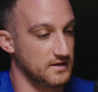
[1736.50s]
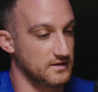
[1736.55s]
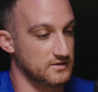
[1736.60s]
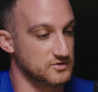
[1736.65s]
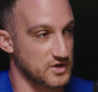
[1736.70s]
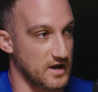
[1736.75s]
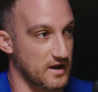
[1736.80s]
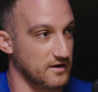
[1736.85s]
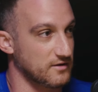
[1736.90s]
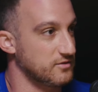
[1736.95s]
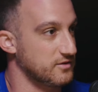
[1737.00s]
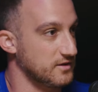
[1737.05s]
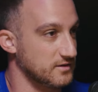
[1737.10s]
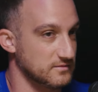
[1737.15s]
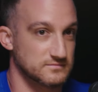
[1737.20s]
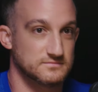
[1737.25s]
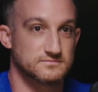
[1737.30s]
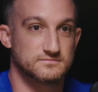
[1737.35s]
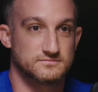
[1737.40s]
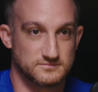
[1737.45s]

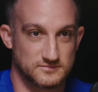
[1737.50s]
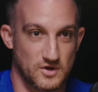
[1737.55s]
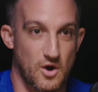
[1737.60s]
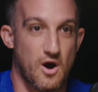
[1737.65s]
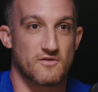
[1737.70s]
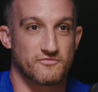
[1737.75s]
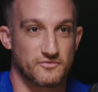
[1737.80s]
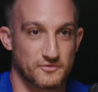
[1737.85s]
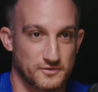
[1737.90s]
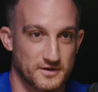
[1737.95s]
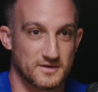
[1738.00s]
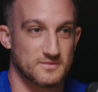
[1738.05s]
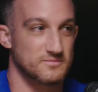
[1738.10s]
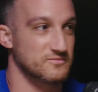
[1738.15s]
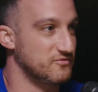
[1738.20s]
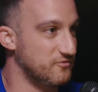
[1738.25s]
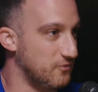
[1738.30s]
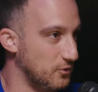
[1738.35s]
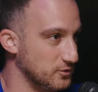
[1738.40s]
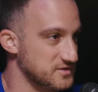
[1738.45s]
Jonathan offered
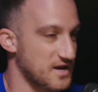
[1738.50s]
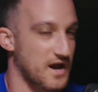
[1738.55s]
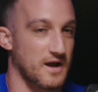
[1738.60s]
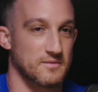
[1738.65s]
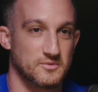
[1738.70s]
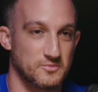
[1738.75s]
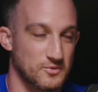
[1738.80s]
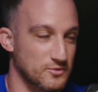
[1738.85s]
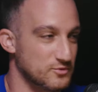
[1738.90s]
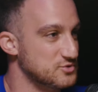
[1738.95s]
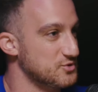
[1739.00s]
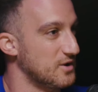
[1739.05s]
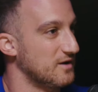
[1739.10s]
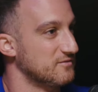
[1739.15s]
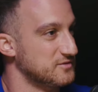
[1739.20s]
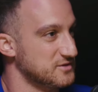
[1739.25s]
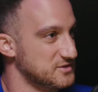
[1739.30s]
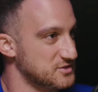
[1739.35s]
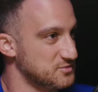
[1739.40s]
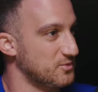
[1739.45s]
him full time to be with
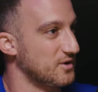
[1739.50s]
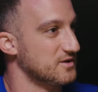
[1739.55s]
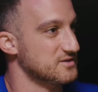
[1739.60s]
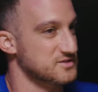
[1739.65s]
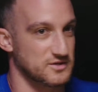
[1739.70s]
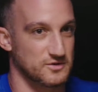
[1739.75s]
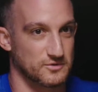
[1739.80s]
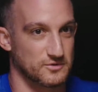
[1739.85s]
Draft Express a